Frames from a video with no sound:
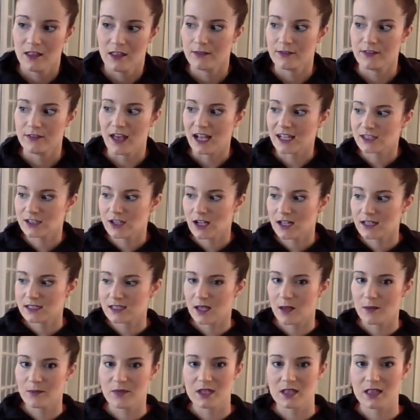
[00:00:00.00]
that's not
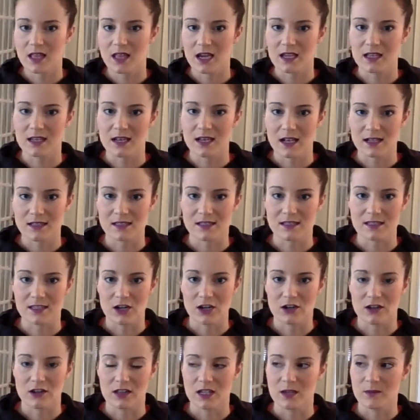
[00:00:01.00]
something that can
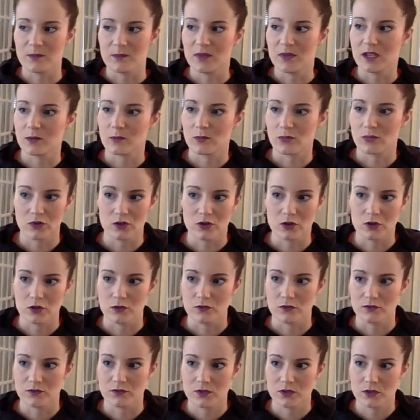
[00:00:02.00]
necessarily be
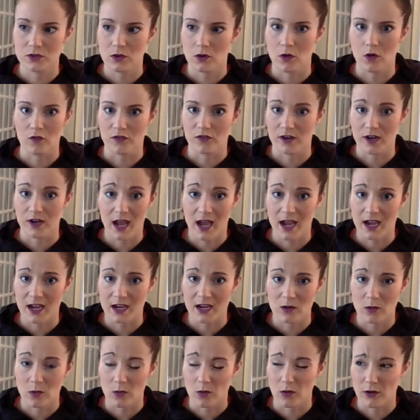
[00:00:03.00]
improved
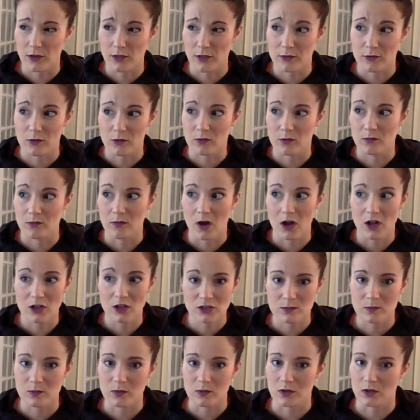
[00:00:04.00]
overnight or through
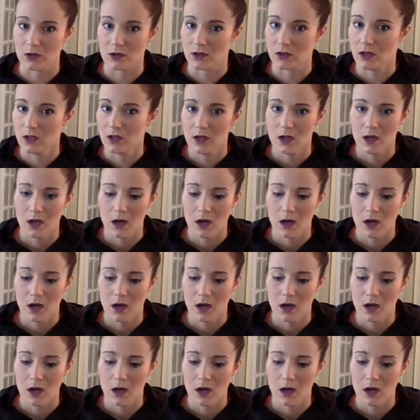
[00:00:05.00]
multiple